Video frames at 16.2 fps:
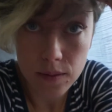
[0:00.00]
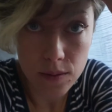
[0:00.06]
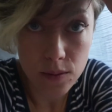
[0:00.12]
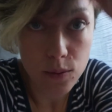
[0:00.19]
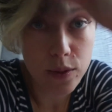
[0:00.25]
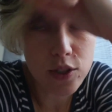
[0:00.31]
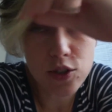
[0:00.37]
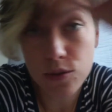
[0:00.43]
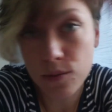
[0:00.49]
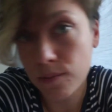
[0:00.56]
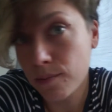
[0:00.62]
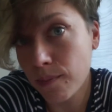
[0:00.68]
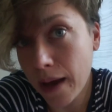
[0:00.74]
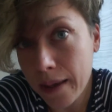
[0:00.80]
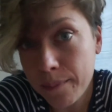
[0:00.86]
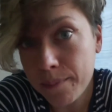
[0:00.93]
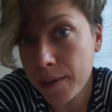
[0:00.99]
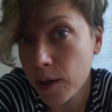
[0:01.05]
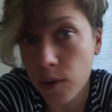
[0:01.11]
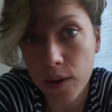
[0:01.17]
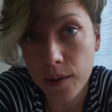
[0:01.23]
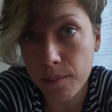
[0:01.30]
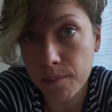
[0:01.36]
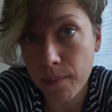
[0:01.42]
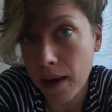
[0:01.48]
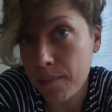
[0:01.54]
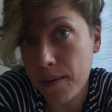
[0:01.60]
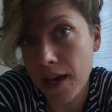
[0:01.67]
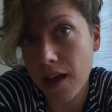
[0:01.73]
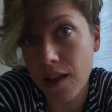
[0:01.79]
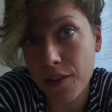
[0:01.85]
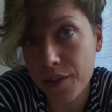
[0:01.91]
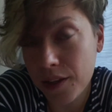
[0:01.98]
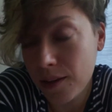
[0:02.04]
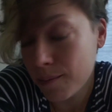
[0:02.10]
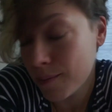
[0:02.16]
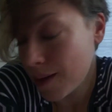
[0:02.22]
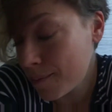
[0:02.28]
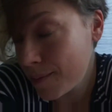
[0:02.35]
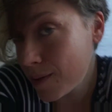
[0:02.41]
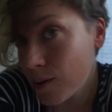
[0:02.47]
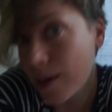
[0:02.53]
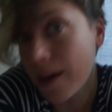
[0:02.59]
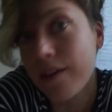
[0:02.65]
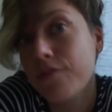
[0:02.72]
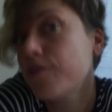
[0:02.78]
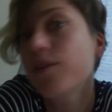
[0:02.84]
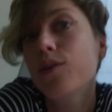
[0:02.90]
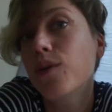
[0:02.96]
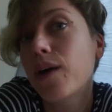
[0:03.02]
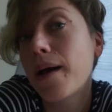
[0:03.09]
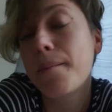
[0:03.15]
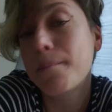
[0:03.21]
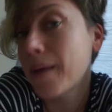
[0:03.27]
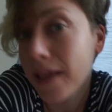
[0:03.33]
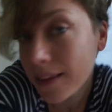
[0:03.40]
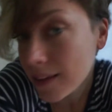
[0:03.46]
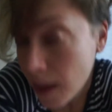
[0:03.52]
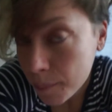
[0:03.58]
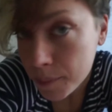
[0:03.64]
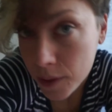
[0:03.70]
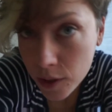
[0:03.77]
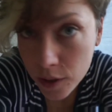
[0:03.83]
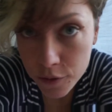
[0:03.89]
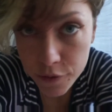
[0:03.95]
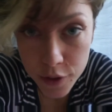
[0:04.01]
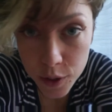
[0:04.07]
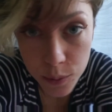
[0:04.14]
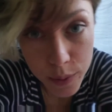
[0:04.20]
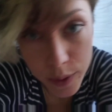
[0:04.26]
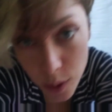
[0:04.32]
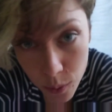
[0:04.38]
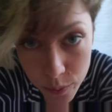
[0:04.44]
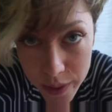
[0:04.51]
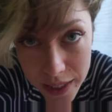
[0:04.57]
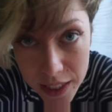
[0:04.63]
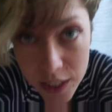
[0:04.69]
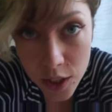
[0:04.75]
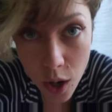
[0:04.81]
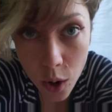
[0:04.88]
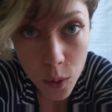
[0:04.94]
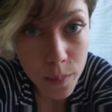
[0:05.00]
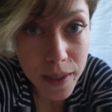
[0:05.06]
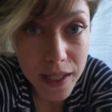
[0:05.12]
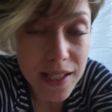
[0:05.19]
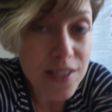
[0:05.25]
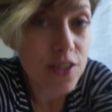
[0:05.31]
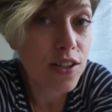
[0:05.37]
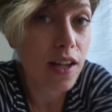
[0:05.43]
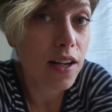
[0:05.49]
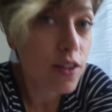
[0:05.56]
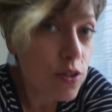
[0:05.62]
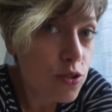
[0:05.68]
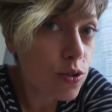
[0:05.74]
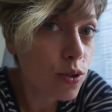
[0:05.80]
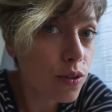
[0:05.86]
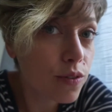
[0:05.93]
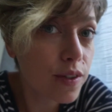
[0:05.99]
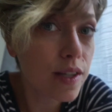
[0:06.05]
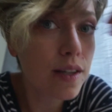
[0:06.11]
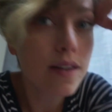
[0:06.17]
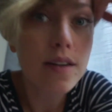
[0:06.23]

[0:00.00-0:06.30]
Which might be healthy, might be okay for you, and might not be good for you. We don't really know because you're not in control of it.